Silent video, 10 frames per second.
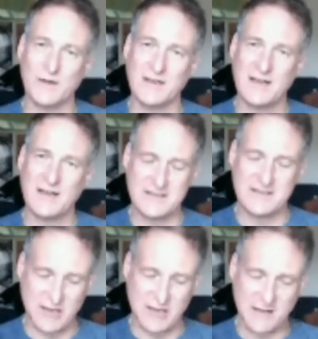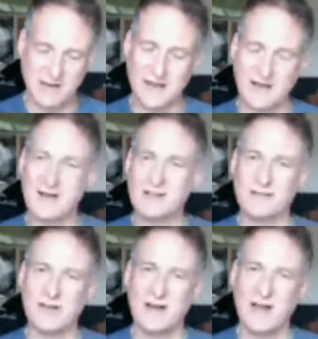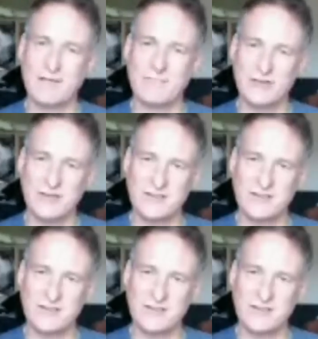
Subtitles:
Baldwin, Tanya Clark and